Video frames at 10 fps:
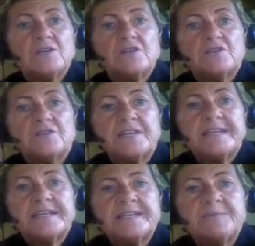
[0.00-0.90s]
So the
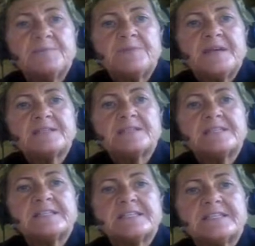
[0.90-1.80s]
kidney
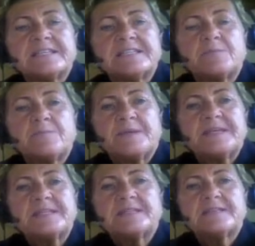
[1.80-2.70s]
essence is the
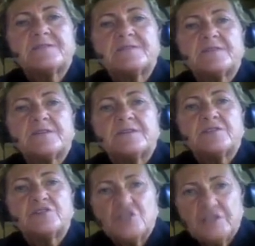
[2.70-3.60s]
basis of the
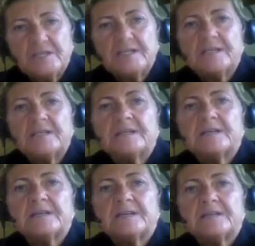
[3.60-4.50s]
qi,
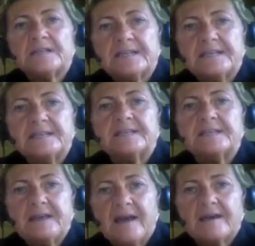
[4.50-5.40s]
the yin, the
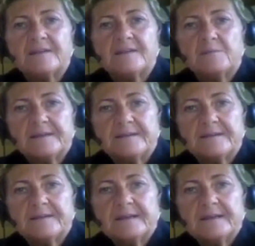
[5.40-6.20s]
yang, and the blood.